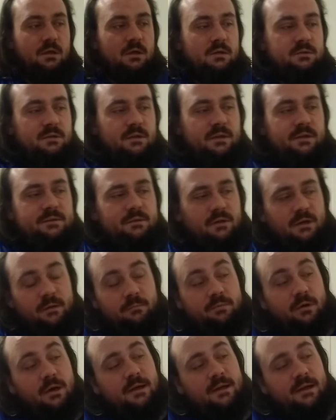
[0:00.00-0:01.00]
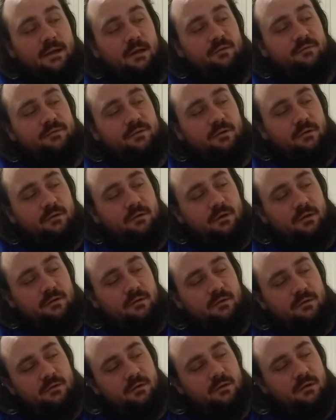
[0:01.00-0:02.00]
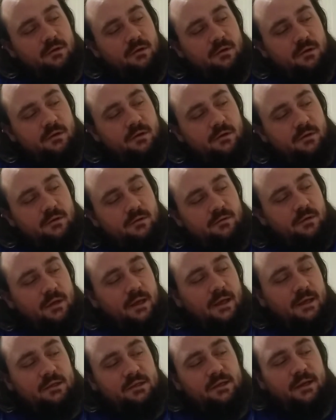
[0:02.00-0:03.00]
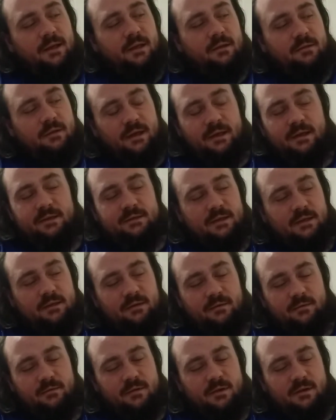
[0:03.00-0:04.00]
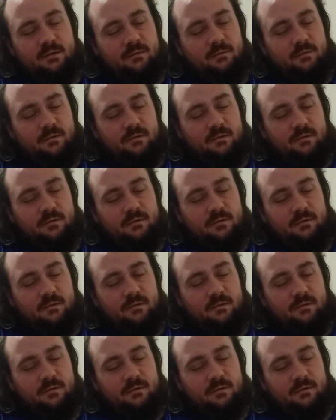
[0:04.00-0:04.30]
So these are probably helpful and like I said, it's